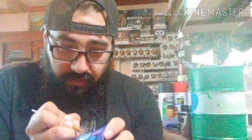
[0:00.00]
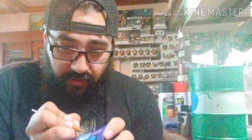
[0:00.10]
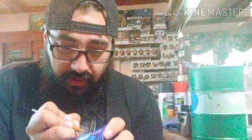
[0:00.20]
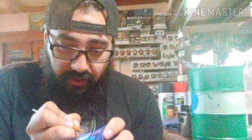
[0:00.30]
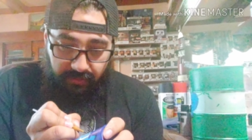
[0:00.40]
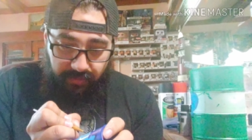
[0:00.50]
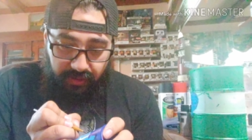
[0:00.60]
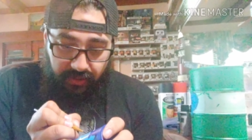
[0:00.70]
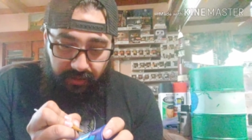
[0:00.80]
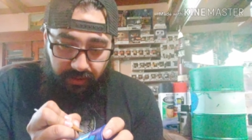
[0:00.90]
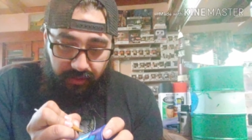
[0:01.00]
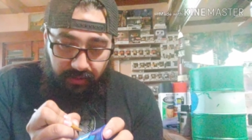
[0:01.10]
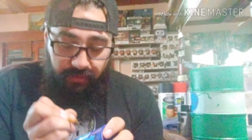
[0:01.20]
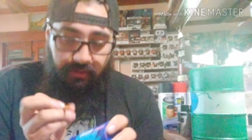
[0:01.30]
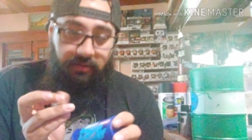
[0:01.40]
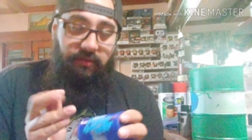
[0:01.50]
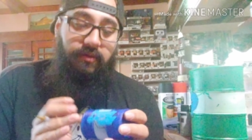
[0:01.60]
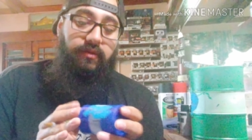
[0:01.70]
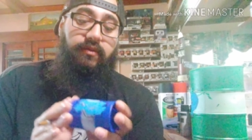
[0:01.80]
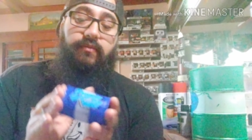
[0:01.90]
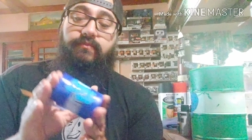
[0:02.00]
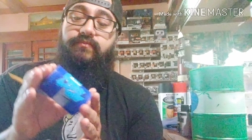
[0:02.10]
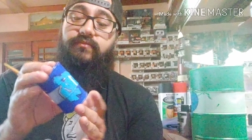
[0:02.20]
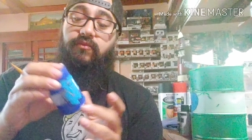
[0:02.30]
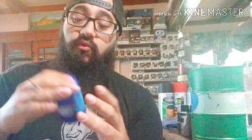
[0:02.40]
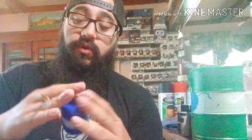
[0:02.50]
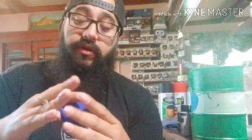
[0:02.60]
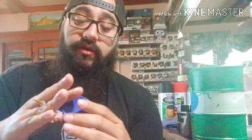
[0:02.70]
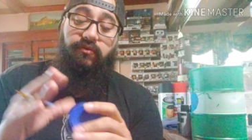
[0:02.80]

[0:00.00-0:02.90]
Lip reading: I'm a weirdo